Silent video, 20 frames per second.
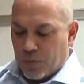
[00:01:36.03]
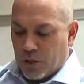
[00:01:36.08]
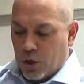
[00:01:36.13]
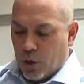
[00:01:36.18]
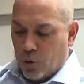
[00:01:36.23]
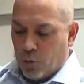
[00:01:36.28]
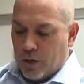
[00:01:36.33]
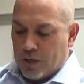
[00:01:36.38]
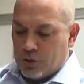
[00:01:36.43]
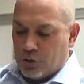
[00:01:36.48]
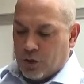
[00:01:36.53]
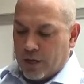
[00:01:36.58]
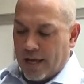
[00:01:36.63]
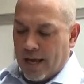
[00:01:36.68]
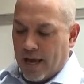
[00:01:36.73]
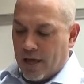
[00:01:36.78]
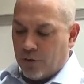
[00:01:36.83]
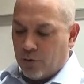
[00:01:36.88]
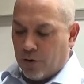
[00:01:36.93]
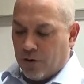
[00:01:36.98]
who wish to
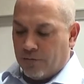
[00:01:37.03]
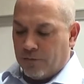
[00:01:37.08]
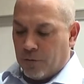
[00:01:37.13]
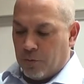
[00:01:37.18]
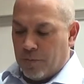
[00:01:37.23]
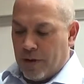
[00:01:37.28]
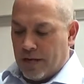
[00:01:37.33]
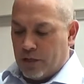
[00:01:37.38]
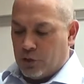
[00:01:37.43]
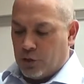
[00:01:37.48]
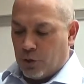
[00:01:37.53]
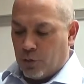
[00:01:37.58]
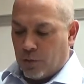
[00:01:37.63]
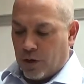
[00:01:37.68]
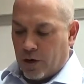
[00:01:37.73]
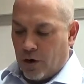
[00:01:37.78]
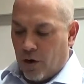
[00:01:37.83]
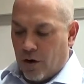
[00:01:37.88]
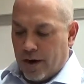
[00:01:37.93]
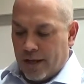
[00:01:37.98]
gather information
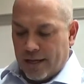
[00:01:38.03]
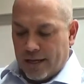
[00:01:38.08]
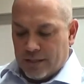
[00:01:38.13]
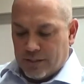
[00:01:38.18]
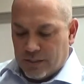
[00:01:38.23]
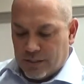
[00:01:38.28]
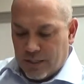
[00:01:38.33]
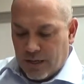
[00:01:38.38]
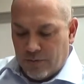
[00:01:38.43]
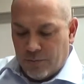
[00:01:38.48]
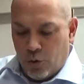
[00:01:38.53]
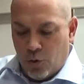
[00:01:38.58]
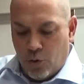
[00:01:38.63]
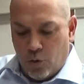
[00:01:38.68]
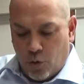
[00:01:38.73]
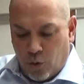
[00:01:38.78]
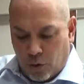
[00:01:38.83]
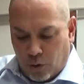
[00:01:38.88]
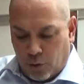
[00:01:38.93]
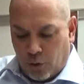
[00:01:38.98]
regarding a civil
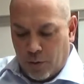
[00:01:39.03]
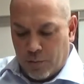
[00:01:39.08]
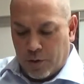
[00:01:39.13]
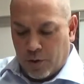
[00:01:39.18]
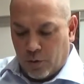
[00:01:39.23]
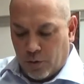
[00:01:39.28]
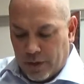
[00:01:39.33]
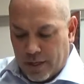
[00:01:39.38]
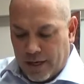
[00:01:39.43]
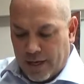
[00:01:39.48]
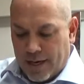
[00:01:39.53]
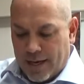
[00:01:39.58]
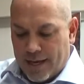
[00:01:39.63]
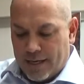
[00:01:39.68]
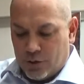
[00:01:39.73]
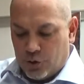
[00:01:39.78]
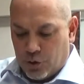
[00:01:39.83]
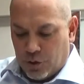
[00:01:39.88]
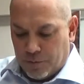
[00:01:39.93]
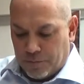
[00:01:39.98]
or criminal
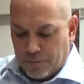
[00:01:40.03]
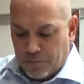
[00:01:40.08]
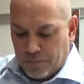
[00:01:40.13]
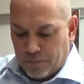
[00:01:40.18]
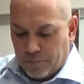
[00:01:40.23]
litigation.